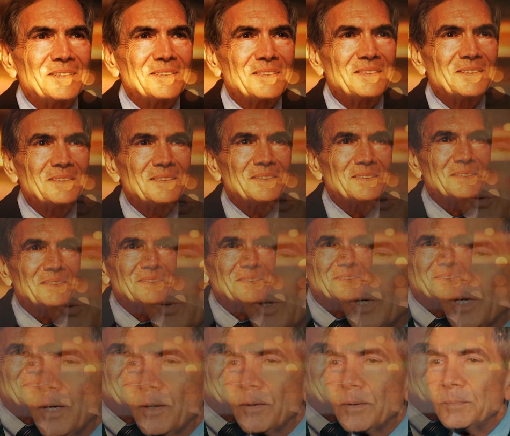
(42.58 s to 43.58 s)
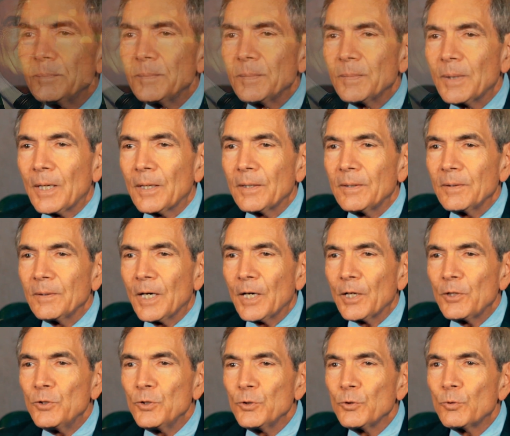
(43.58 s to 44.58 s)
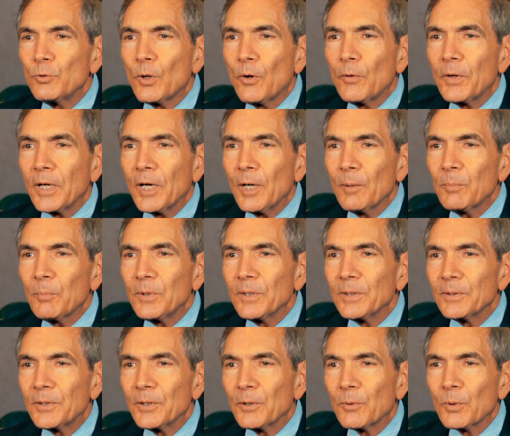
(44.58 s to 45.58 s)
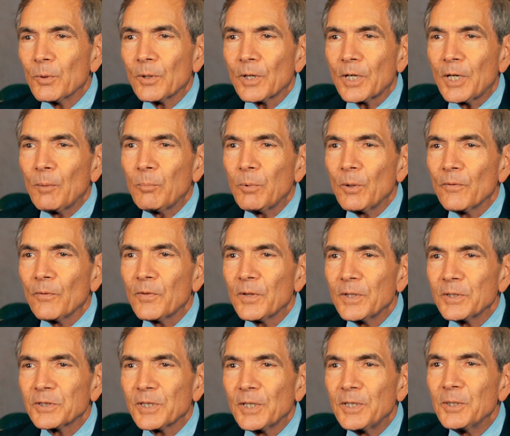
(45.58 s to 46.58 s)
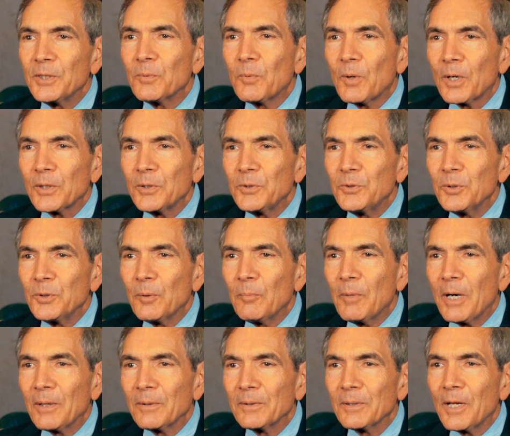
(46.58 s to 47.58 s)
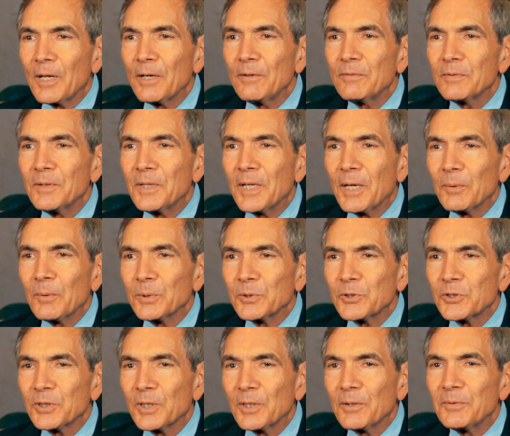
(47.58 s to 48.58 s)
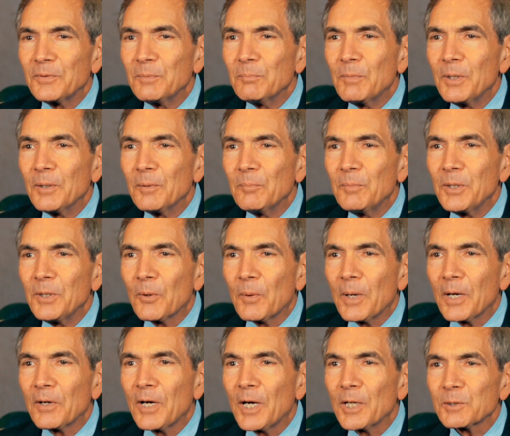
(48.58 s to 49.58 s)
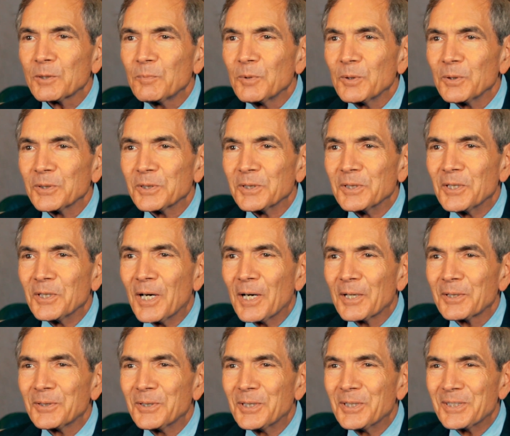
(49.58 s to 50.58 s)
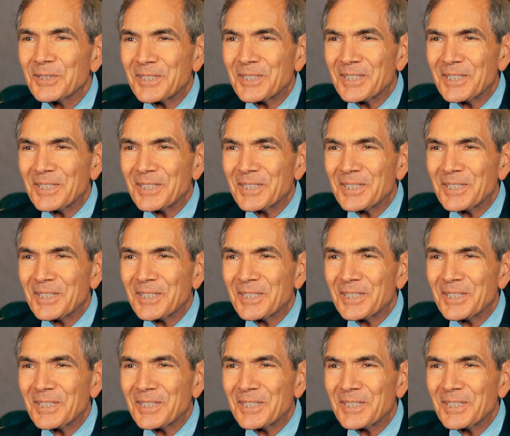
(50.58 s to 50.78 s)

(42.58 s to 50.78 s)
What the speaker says: So I knew growing up that there were a couple of things I didn't want to do about life, and that was be around hospitals and doctors.